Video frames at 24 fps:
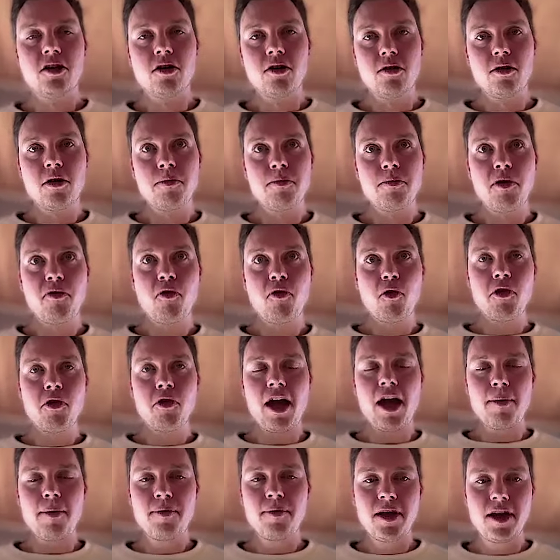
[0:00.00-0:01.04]
So
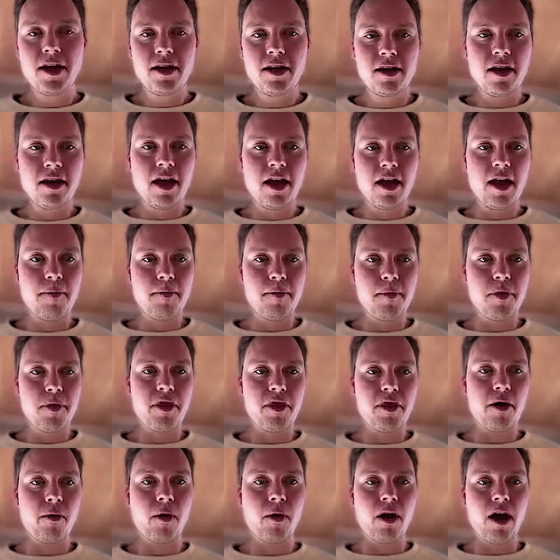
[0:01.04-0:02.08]
before the update,
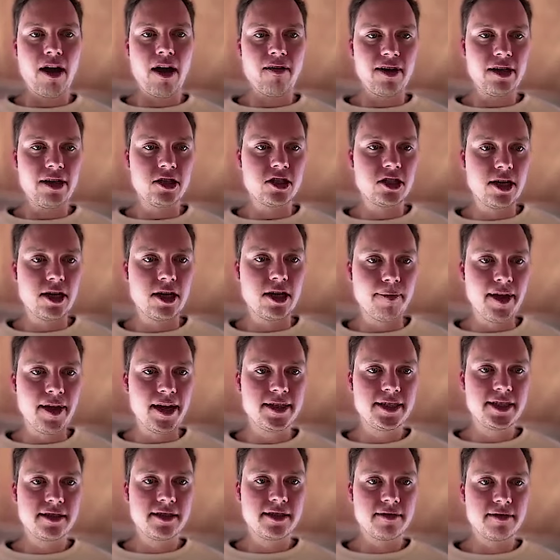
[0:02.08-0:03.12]
there were Avalanche
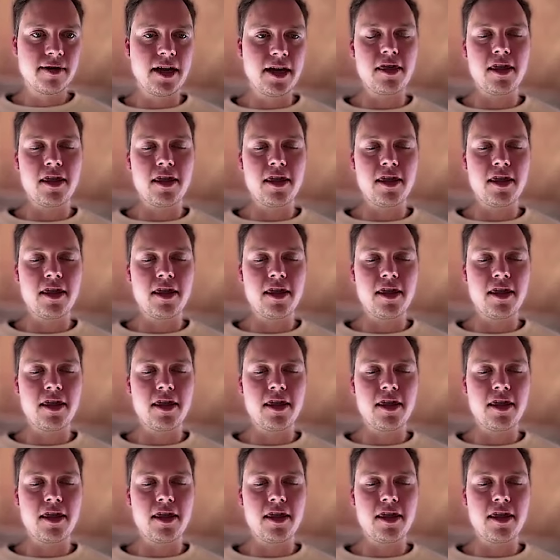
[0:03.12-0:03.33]
subnets,